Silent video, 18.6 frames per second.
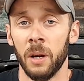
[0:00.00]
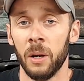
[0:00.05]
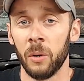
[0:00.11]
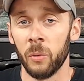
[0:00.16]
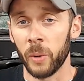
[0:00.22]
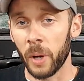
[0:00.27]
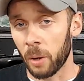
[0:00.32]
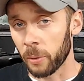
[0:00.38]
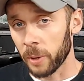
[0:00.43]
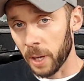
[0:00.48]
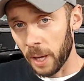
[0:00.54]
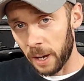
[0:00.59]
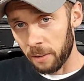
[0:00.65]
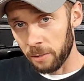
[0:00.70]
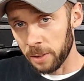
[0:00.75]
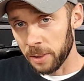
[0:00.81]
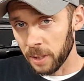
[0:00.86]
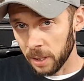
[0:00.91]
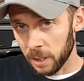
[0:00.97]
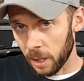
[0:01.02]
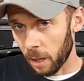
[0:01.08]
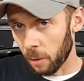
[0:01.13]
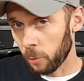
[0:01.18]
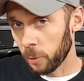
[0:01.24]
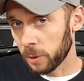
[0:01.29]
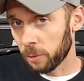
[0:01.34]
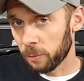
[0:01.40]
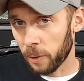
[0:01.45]
Well, we got everything
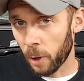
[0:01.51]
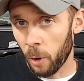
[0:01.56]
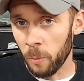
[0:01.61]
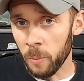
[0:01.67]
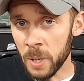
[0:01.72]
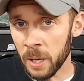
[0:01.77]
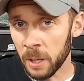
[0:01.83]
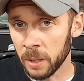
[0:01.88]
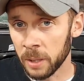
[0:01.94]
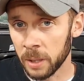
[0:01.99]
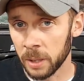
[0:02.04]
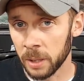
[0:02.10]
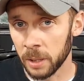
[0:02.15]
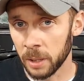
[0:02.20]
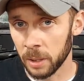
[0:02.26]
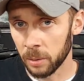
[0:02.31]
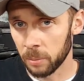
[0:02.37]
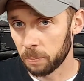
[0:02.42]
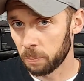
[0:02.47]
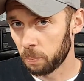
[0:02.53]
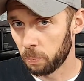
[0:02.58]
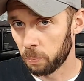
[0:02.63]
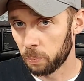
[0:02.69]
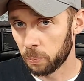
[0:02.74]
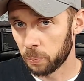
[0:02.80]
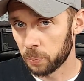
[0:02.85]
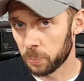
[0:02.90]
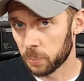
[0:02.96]
cut with foam.
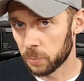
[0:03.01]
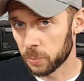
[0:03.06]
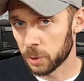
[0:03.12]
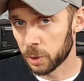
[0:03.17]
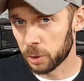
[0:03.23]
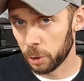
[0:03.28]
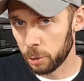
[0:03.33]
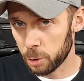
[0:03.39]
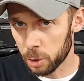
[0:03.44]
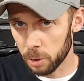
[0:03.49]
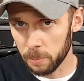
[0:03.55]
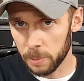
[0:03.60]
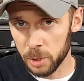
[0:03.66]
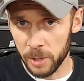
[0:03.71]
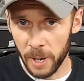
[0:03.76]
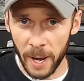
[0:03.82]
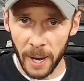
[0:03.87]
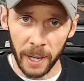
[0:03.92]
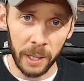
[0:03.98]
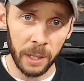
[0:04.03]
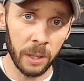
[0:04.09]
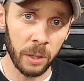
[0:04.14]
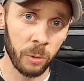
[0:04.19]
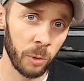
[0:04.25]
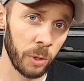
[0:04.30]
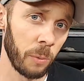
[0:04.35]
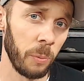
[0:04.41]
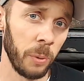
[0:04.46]
Glue should be dry. We can